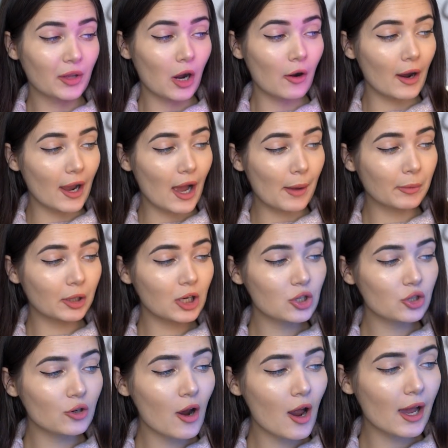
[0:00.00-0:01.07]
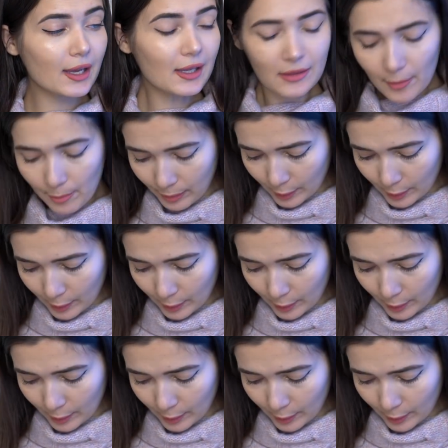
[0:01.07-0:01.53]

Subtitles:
All right, I'm gonna try the